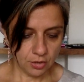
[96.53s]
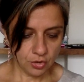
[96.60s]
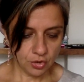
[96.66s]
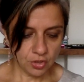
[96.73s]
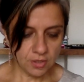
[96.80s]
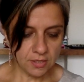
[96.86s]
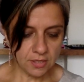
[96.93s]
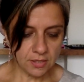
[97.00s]

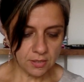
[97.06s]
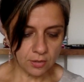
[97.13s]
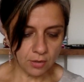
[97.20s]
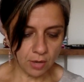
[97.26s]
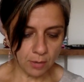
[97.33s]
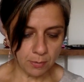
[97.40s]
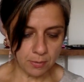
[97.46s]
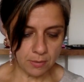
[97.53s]
Just as there
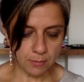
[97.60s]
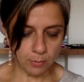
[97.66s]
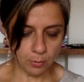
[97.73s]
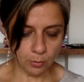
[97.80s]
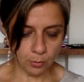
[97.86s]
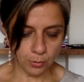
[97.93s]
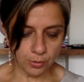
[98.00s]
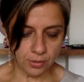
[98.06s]
are
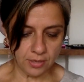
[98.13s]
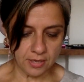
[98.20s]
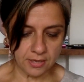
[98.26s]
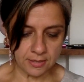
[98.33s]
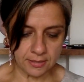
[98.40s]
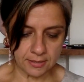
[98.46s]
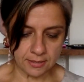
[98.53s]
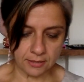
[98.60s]
people or
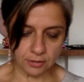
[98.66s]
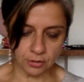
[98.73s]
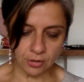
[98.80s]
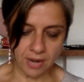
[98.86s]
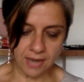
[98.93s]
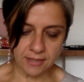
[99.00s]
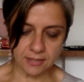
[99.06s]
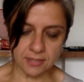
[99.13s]
things that
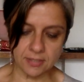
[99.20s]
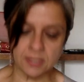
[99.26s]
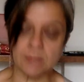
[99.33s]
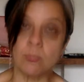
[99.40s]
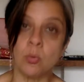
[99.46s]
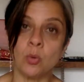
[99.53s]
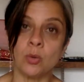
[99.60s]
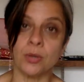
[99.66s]
attract us
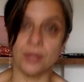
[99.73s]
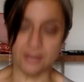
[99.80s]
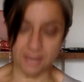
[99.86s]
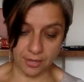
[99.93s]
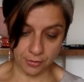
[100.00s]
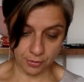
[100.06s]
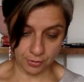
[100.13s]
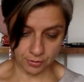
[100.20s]
more than
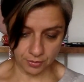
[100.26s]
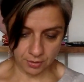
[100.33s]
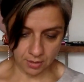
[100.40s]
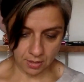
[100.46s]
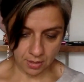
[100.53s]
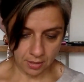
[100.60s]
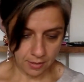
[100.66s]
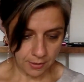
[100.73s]
others,
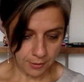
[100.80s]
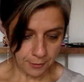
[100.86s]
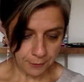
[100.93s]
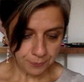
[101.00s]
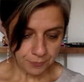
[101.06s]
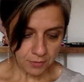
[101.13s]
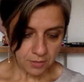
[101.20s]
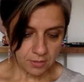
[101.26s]

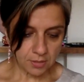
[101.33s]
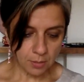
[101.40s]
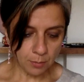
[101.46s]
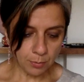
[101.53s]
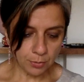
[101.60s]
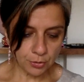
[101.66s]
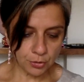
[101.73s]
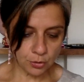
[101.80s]
some
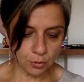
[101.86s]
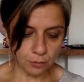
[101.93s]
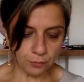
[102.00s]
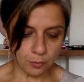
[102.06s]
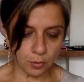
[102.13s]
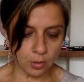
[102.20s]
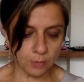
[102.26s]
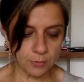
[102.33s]
personal
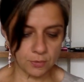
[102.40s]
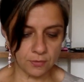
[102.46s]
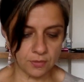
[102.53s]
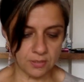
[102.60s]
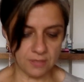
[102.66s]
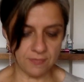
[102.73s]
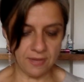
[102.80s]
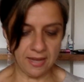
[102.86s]
forms of the
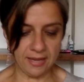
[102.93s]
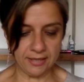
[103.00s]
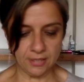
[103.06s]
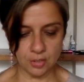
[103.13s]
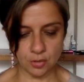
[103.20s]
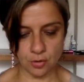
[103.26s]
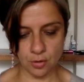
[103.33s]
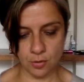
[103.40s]

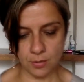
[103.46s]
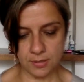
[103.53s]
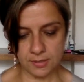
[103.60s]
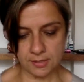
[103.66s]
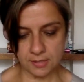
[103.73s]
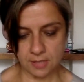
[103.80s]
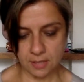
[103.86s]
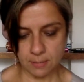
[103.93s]
divine draw
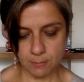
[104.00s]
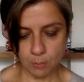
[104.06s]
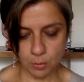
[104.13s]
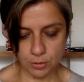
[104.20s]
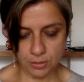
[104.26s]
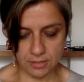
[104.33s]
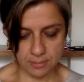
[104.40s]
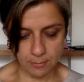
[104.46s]
us more
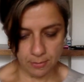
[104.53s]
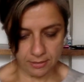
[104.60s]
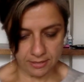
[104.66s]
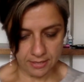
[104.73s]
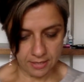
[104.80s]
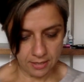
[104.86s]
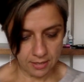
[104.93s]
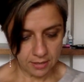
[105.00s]

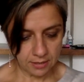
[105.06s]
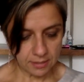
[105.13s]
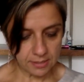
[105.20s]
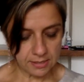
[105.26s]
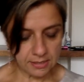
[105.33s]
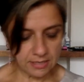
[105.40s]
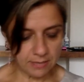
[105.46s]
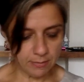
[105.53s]
deeply, thus
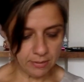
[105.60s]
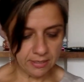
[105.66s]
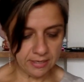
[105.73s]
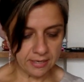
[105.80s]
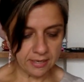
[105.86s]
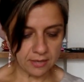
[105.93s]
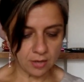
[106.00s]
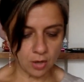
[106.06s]

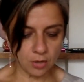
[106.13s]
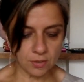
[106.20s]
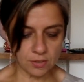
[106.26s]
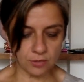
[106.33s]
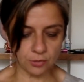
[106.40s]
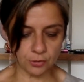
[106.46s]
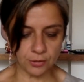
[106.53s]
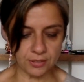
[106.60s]
enabling a
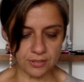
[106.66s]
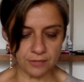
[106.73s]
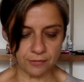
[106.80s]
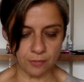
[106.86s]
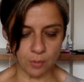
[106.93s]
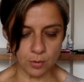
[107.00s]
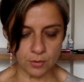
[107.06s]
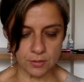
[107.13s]
concentrated
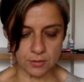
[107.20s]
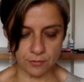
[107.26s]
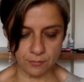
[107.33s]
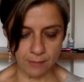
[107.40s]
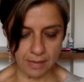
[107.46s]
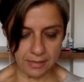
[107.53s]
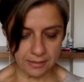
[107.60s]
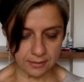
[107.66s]
focus of
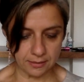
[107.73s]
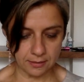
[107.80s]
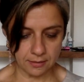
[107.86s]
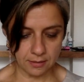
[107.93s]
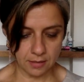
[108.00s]
mind.